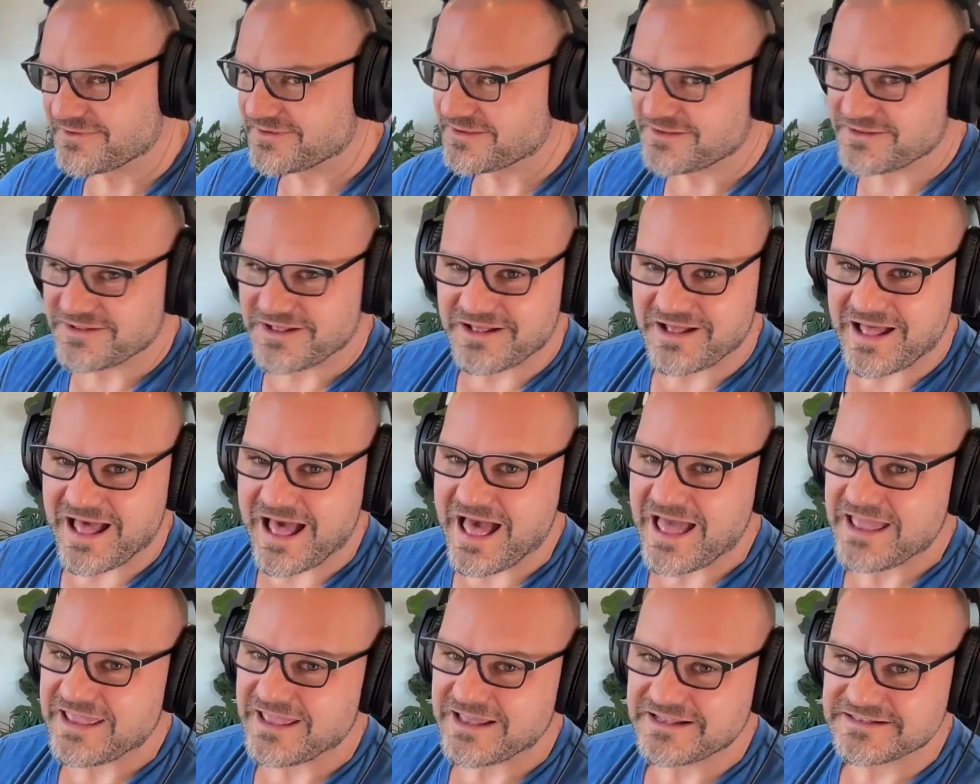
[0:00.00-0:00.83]

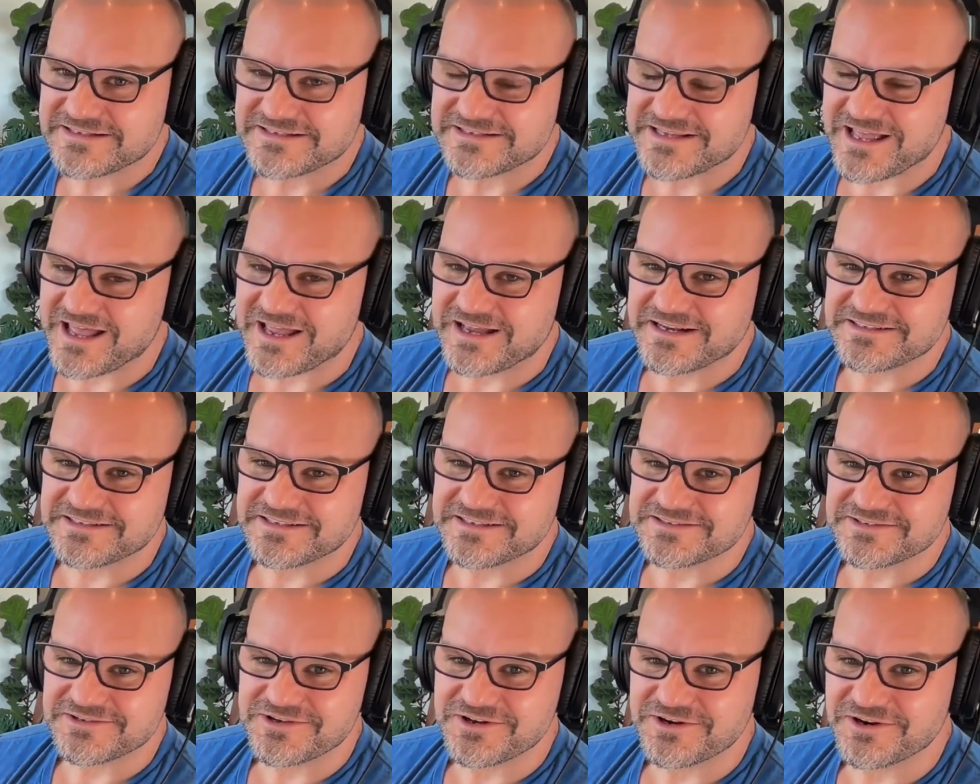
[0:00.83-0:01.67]
high-end
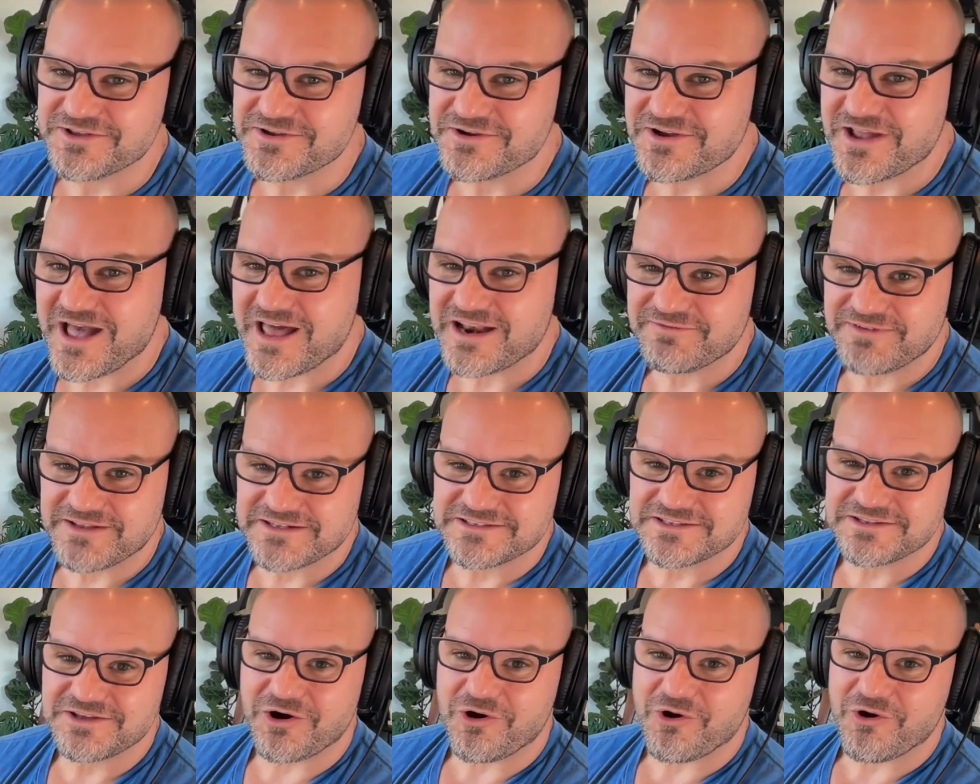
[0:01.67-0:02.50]
scientists so you know you're kind of
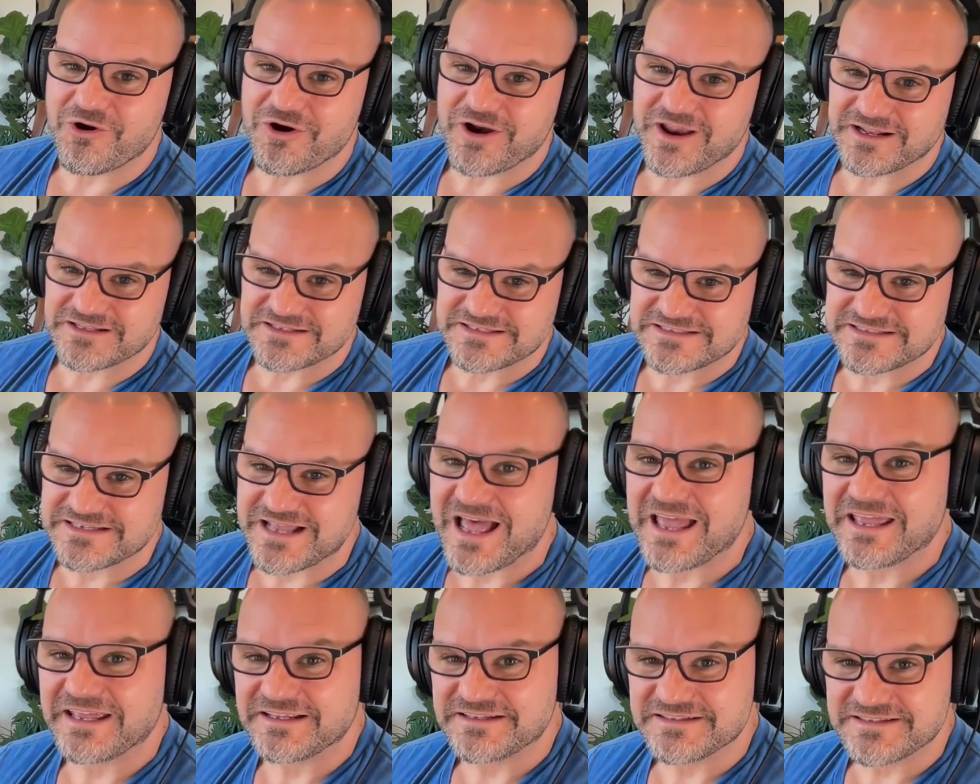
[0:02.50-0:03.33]
into the art and
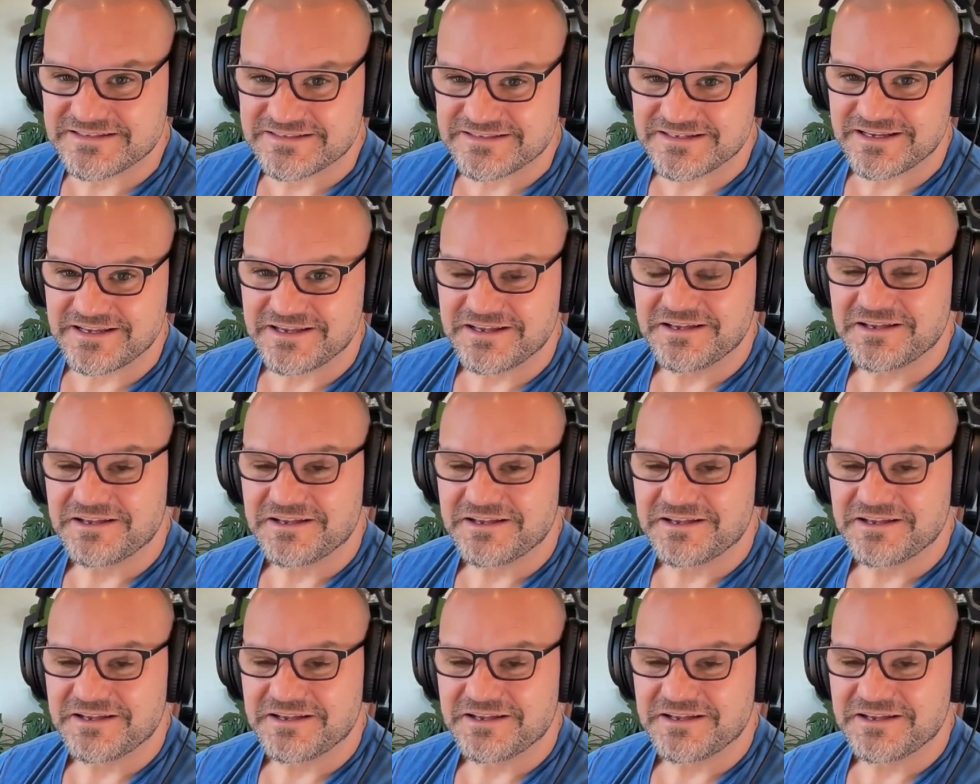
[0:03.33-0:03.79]
science